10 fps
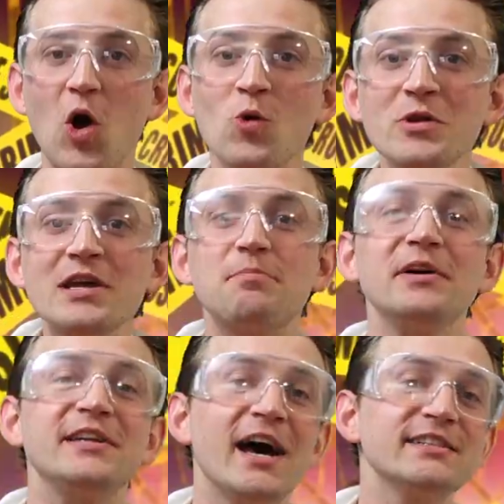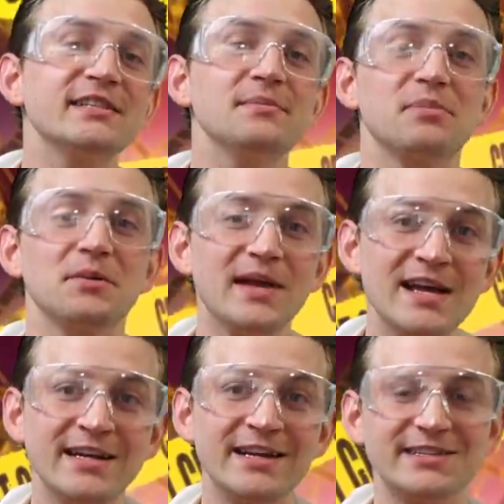Owning potassium
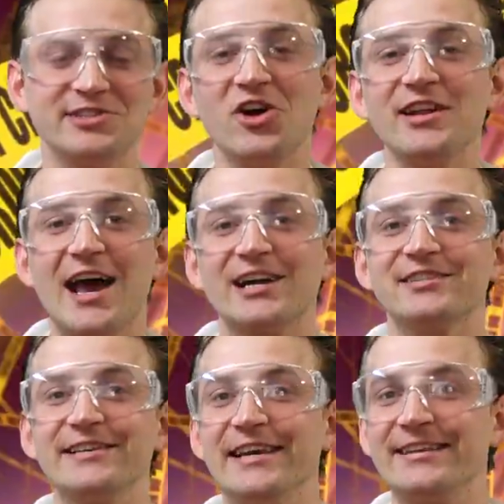permanganate is not actually